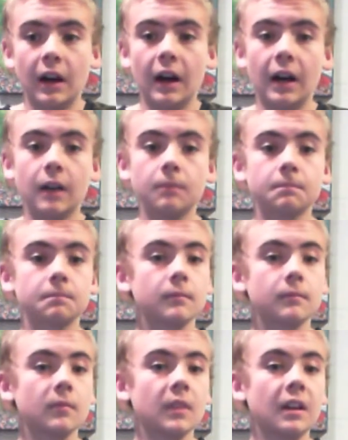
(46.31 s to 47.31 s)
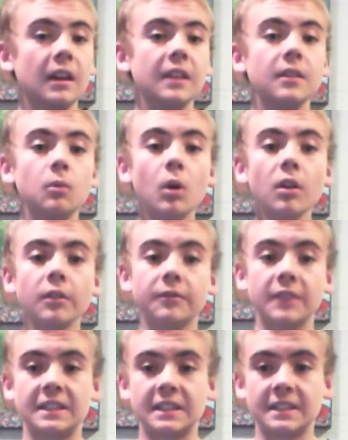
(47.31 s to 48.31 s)
Um, in the water
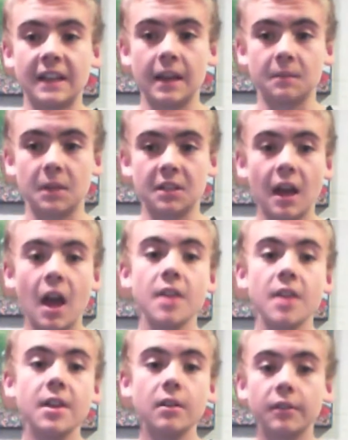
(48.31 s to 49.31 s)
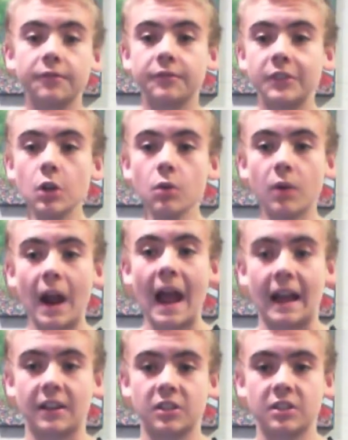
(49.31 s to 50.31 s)
big determined, there are a few
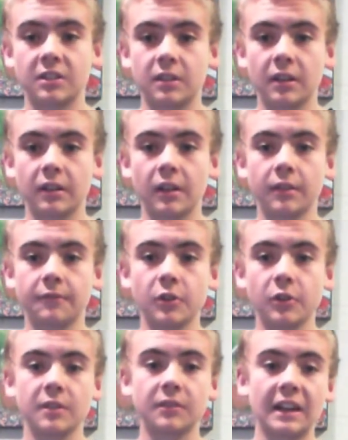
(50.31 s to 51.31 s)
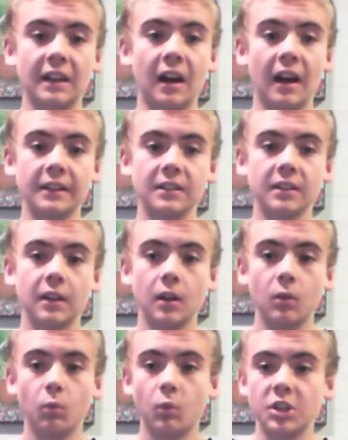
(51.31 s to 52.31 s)
acts that are the first of their kind,
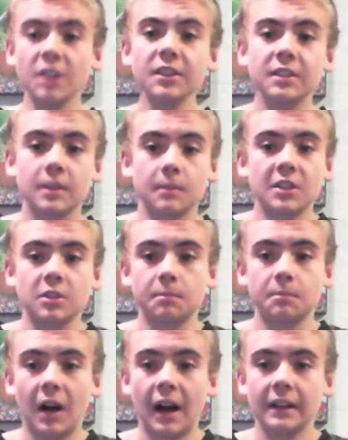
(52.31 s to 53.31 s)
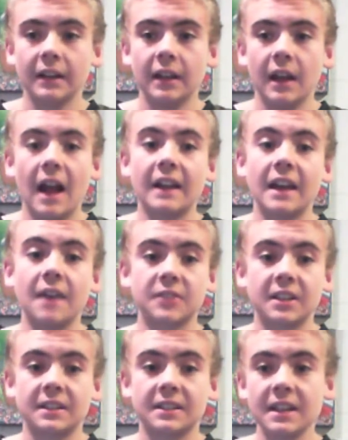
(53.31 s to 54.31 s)
which others are measured by, and have
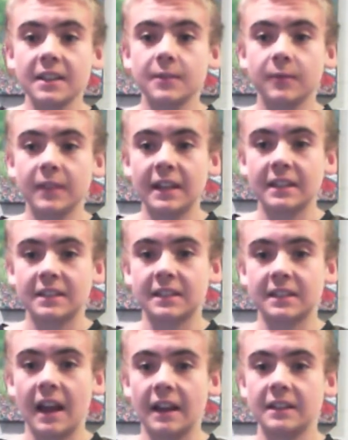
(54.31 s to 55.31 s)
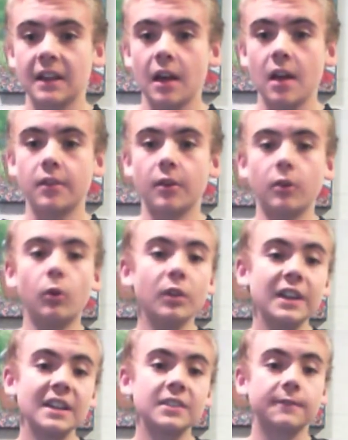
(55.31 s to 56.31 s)
successfully entertained their
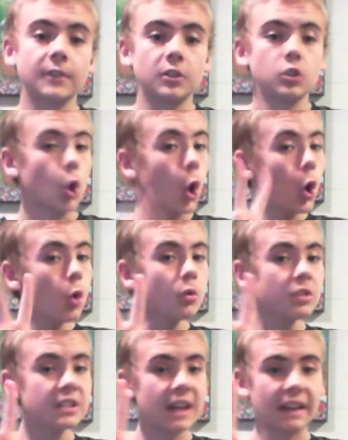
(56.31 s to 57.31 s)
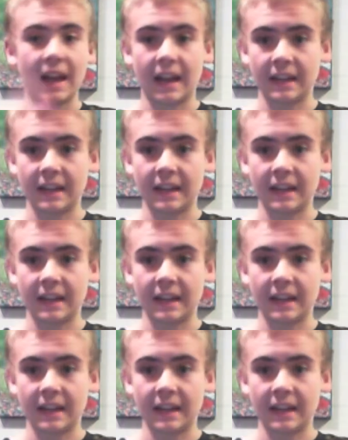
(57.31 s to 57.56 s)
audience for two decades